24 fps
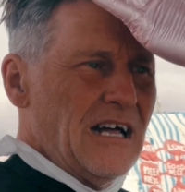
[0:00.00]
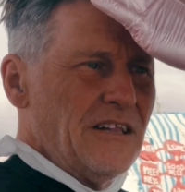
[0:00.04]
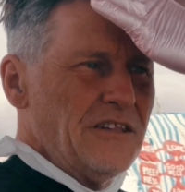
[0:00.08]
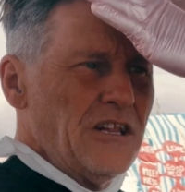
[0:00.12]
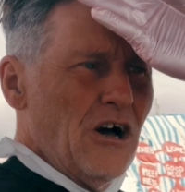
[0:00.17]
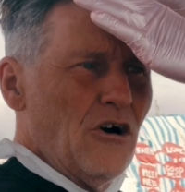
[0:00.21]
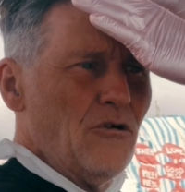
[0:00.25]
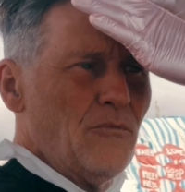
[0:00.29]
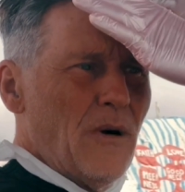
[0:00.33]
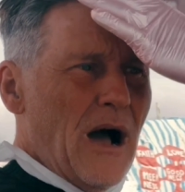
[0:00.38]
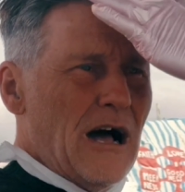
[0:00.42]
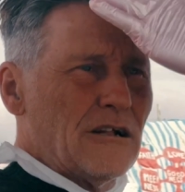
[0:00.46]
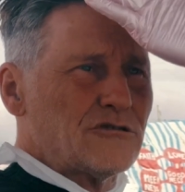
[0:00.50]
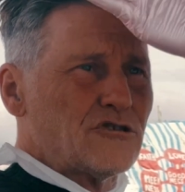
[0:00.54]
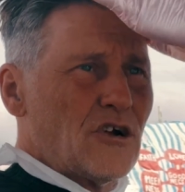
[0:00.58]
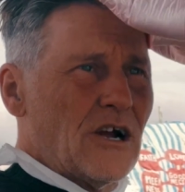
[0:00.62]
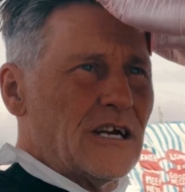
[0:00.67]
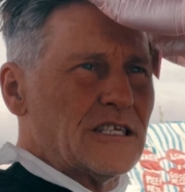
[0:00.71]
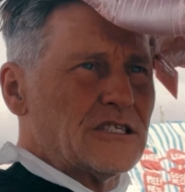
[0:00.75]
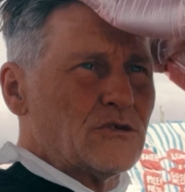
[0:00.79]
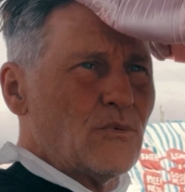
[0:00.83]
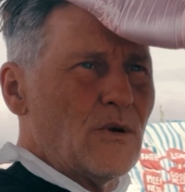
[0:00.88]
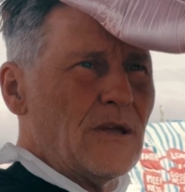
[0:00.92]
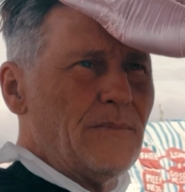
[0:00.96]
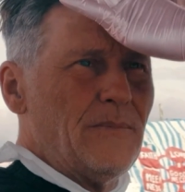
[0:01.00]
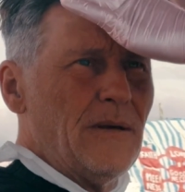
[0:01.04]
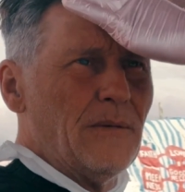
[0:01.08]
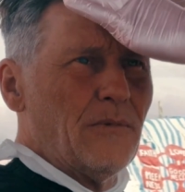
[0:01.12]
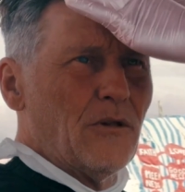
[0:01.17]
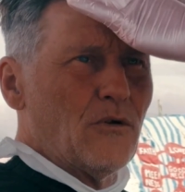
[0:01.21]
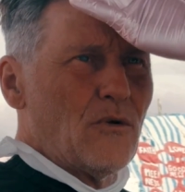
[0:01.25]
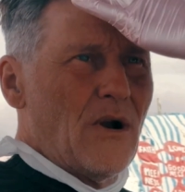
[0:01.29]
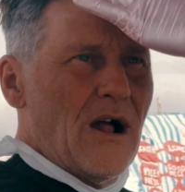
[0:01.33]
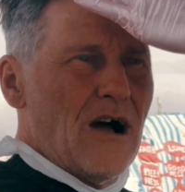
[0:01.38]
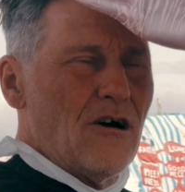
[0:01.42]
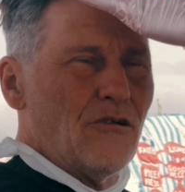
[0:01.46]
No, I'll try to swing people
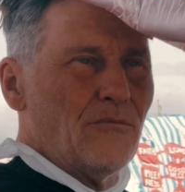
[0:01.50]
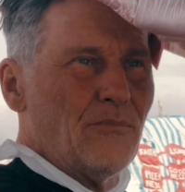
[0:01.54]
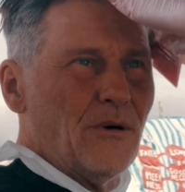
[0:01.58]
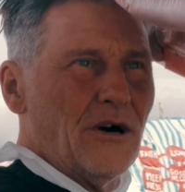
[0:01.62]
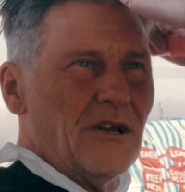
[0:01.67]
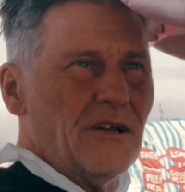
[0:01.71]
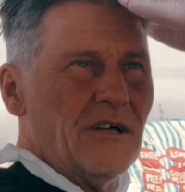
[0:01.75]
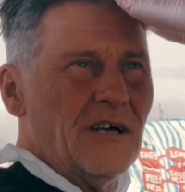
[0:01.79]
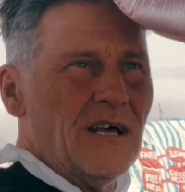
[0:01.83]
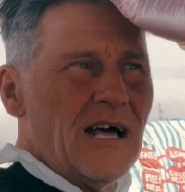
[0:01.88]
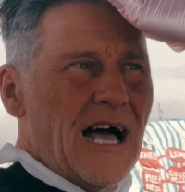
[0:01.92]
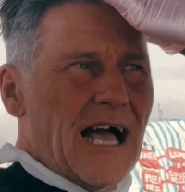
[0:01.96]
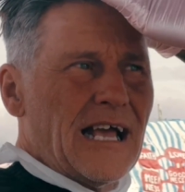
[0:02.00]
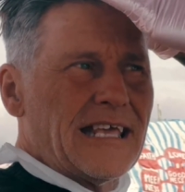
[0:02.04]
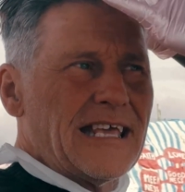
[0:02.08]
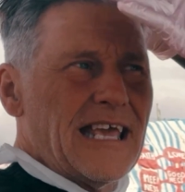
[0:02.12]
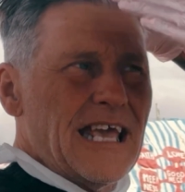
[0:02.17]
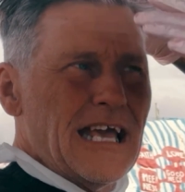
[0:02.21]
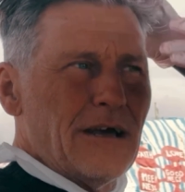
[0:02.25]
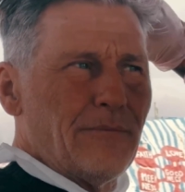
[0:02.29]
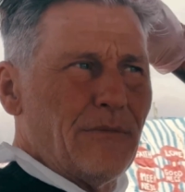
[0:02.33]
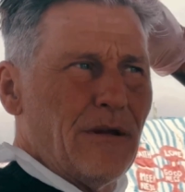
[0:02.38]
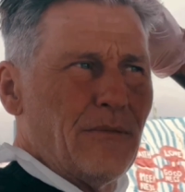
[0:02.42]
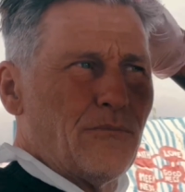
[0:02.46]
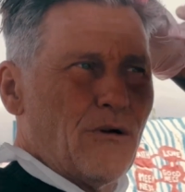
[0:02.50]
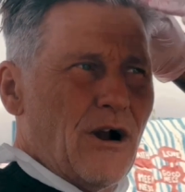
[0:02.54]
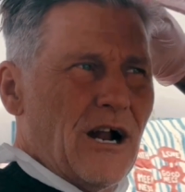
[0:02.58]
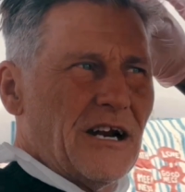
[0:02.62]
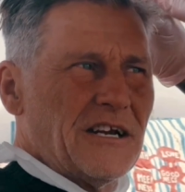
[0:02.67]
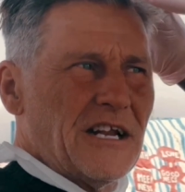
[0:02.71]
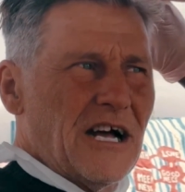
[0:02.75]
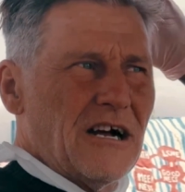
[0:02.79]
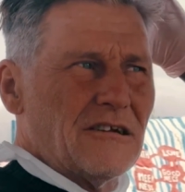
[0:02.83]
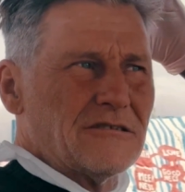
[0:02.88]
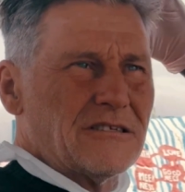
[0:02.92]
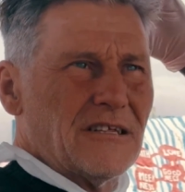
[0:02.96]
around, but I can't be brought
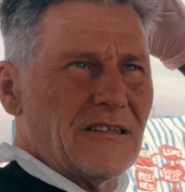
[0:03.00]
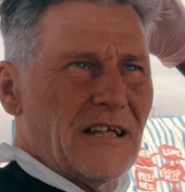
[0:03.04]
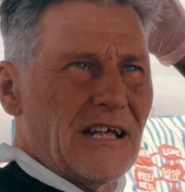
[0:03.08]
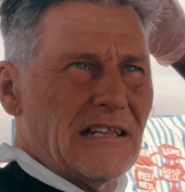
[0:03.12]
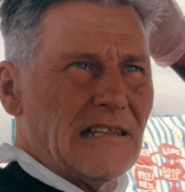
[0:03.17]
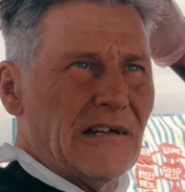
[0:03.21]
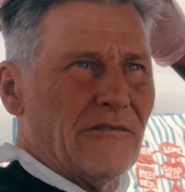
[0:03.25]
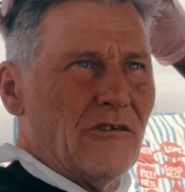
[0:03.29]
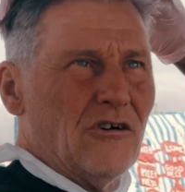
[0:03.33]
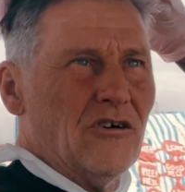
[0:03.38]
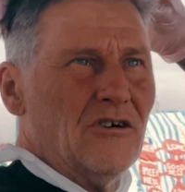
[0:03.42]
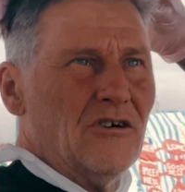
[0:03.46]
down to that level,